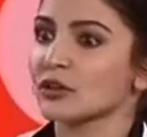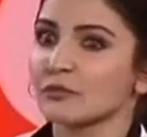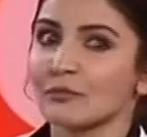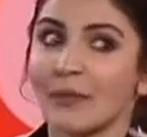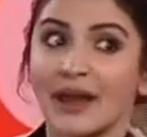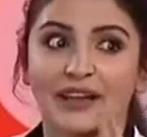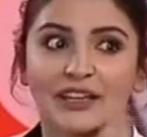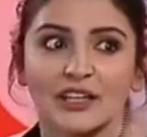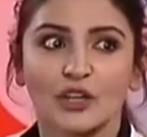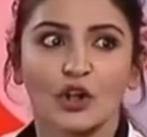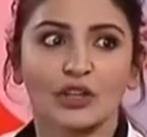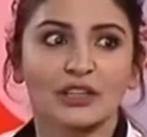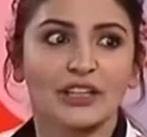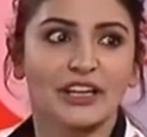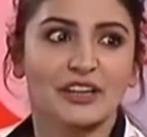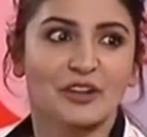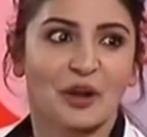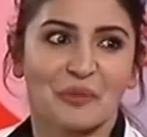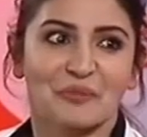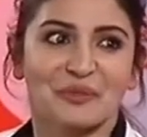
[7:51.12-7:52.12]
of mind and all
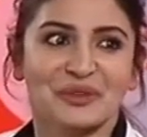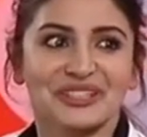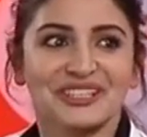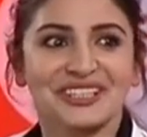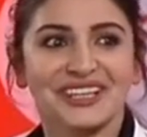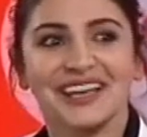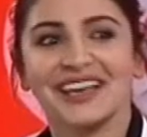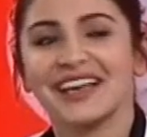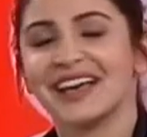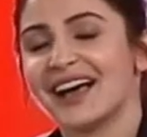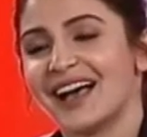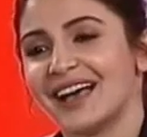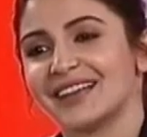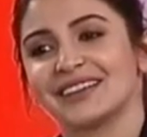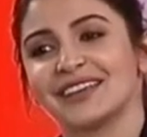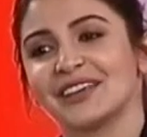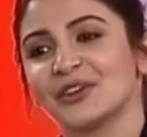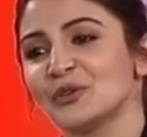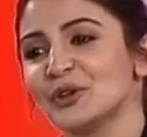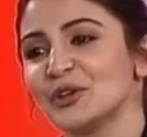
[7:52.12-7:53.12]
that rubbish. I
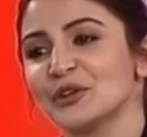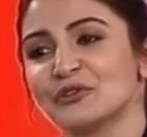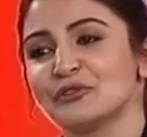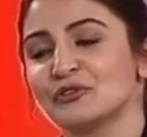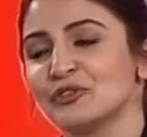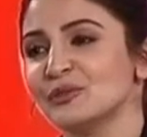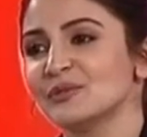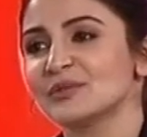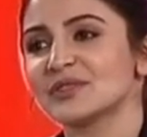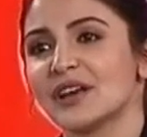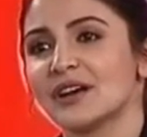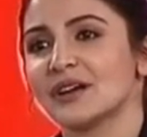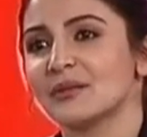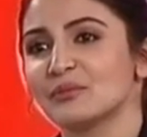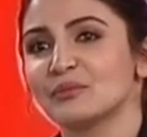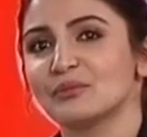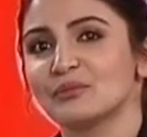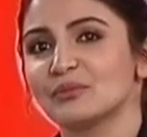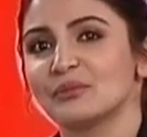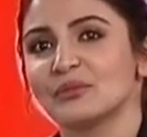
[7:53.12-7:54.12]
think only your films are,
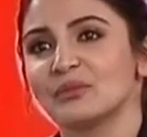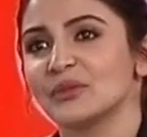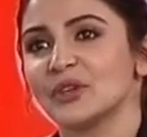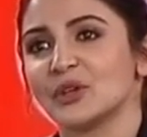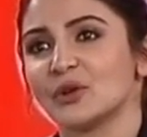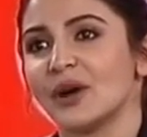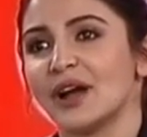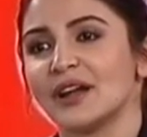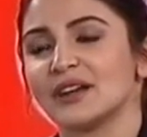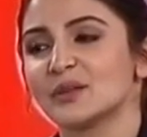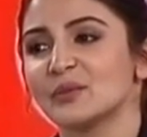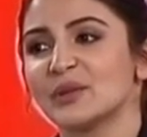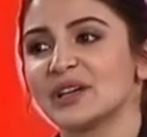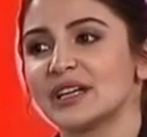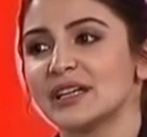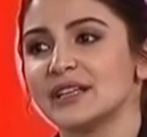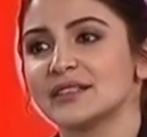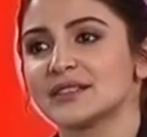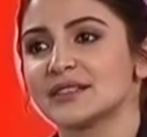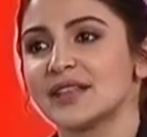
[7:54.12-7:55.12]
you know,
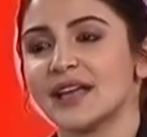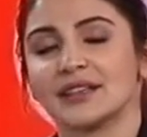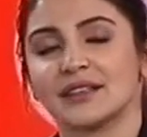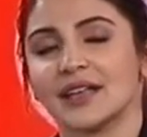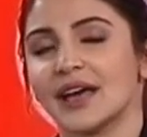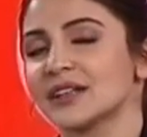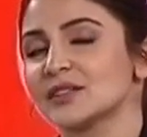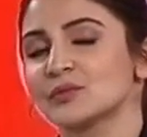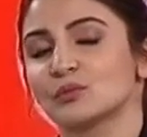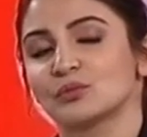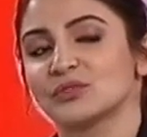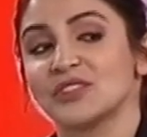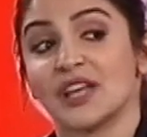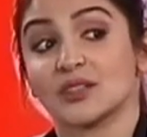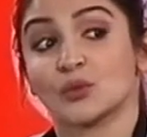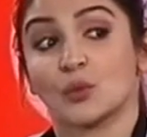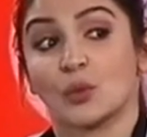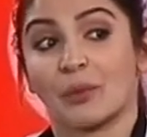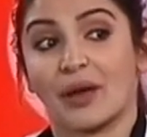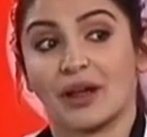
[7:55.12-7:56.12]
ultimately it's
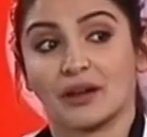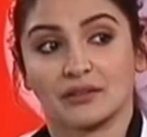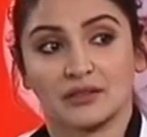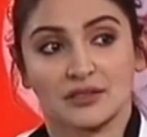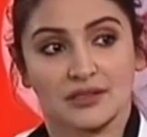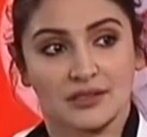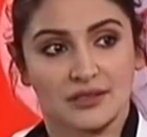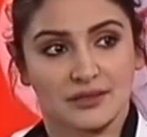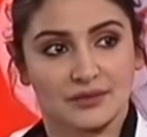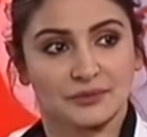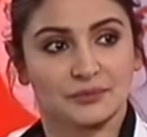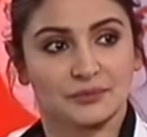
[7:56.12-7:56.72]
that's what matters.